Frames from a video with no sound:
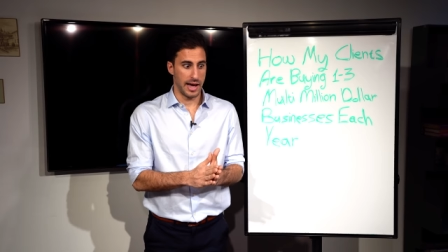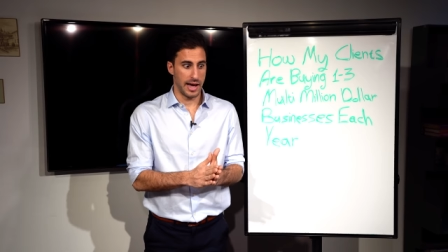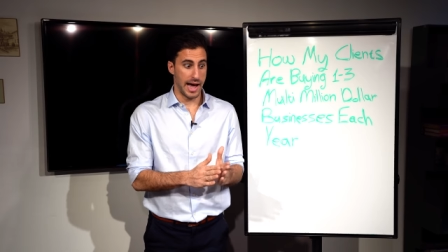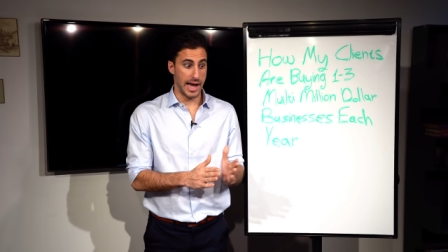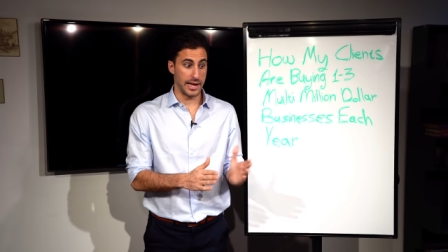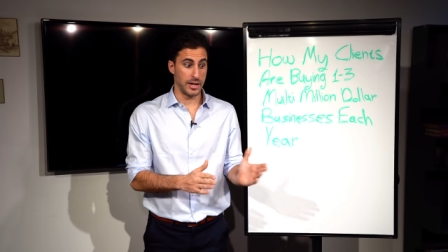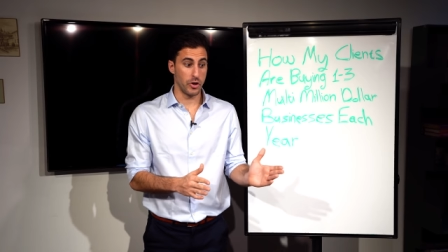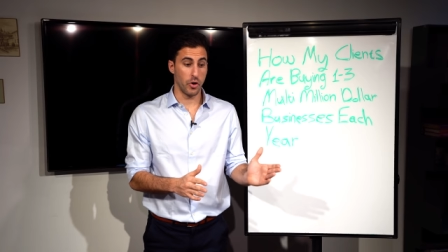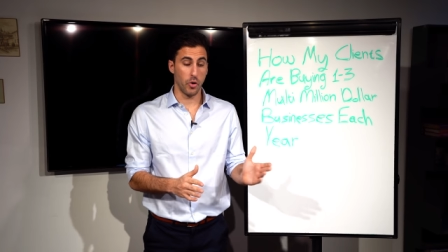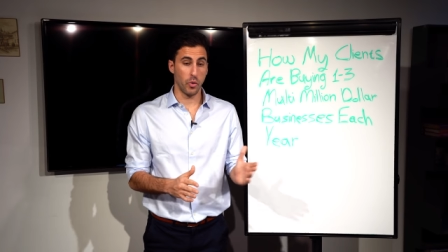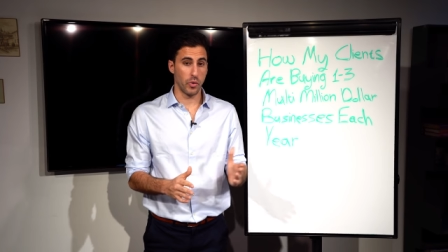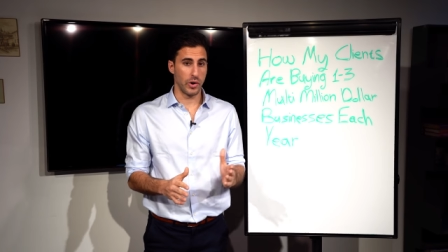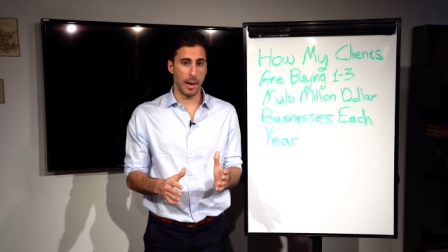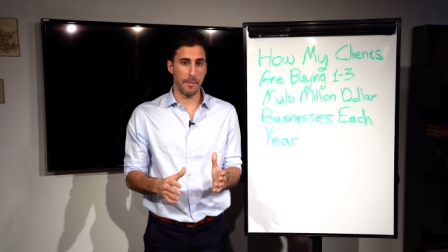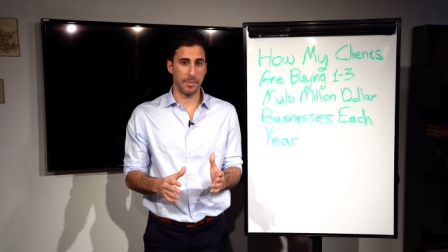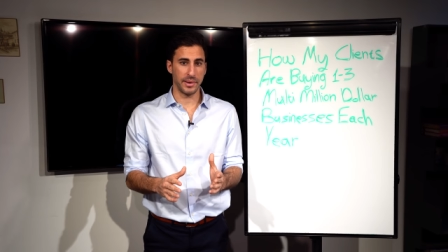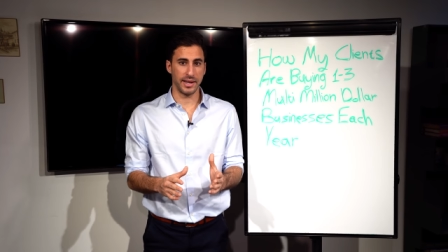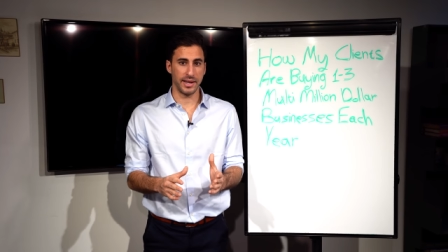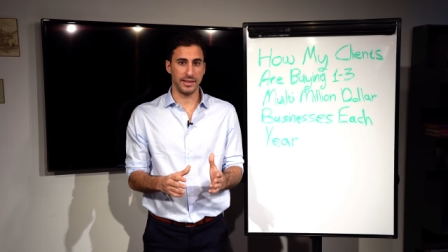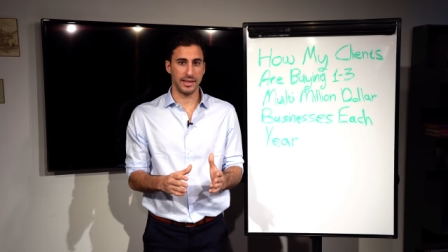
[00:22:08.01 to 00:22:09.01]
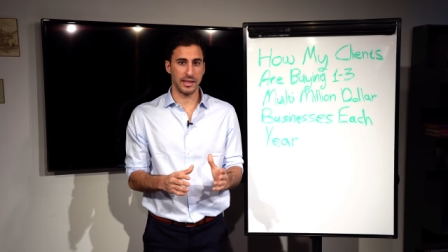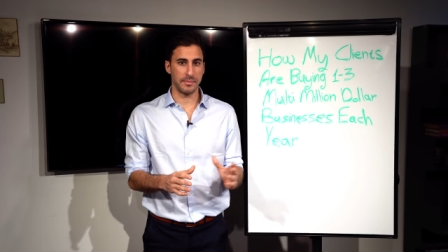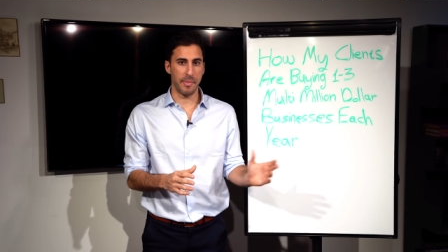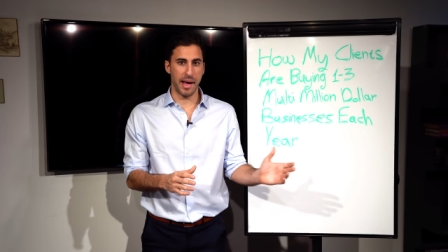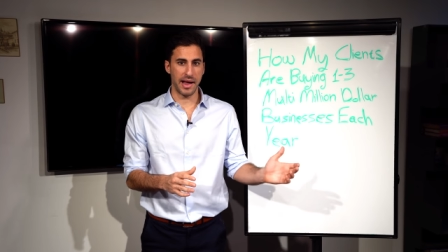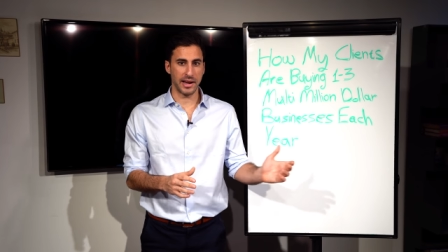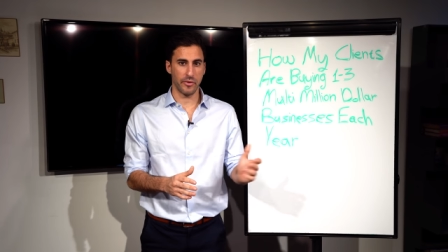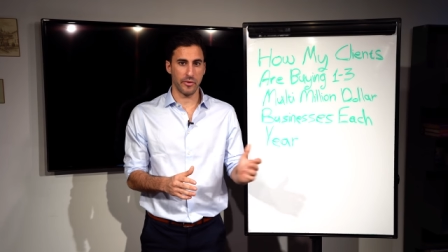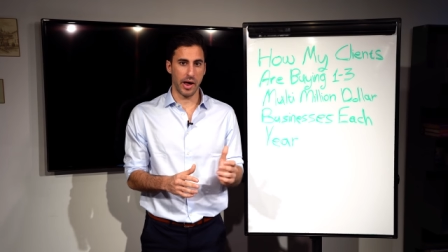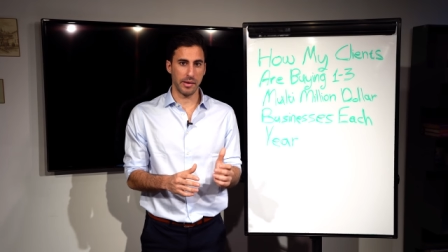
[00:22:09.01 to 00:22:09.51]
I know company that
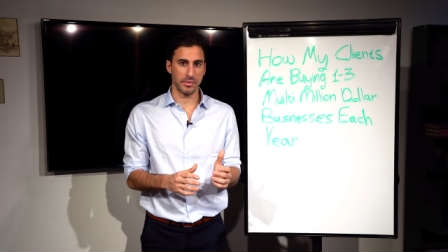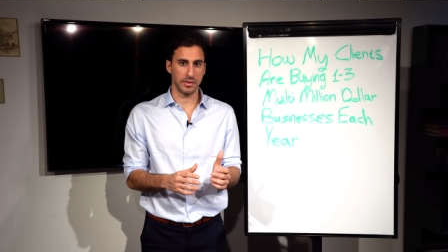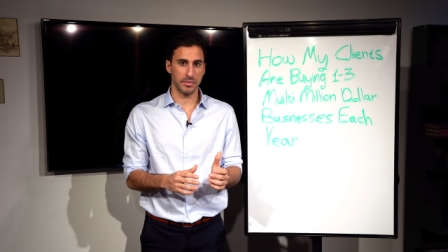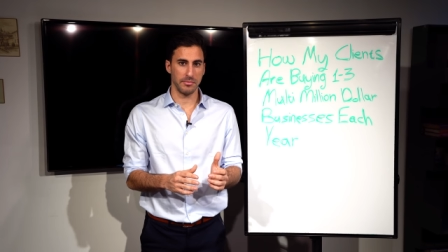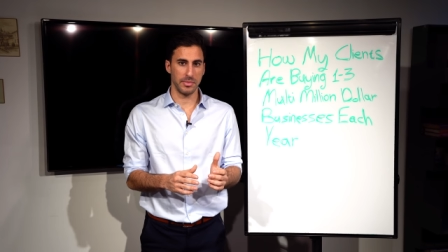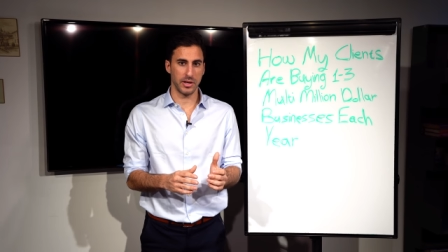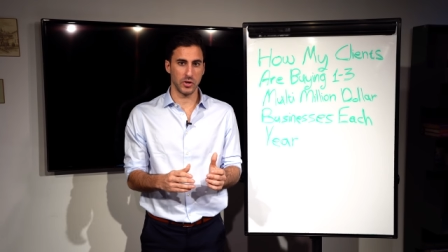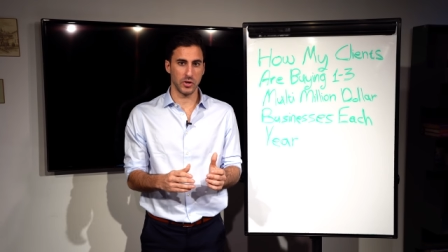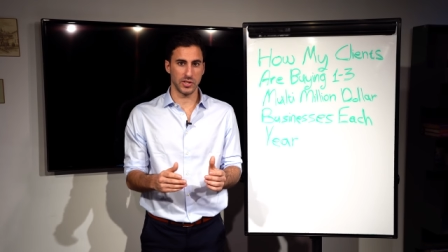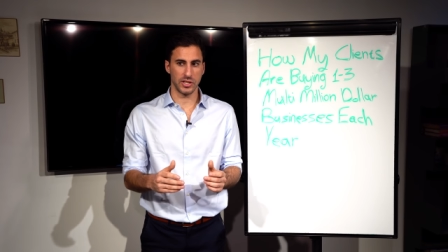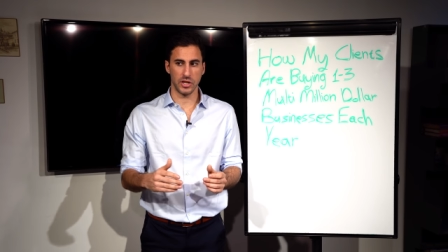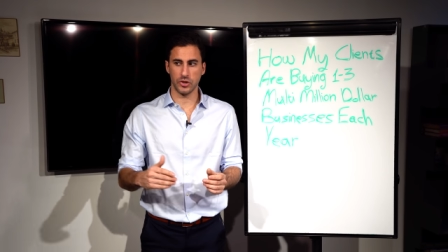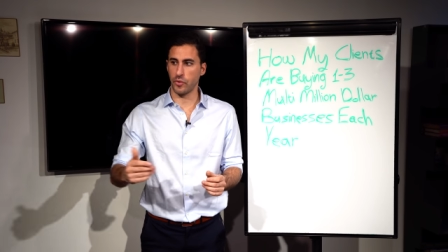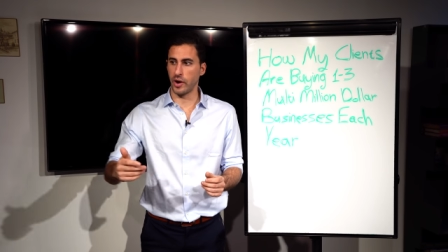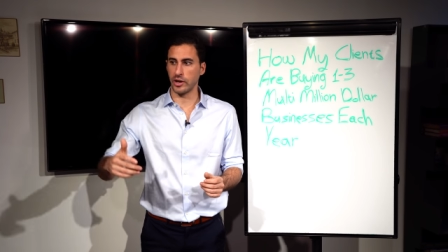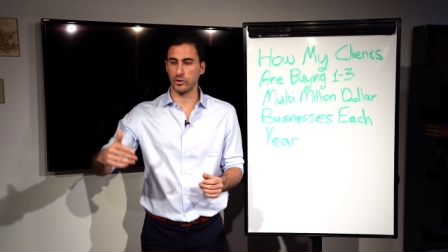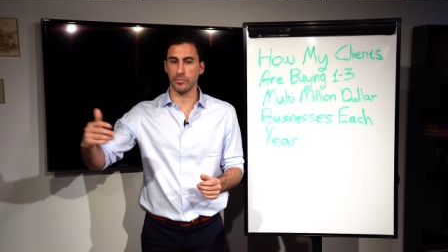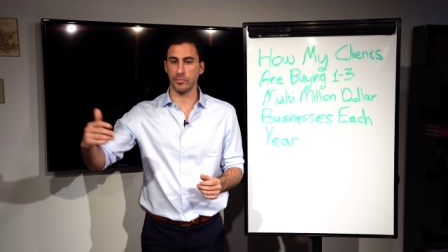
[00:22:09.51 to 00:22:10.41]
bankrupt because they try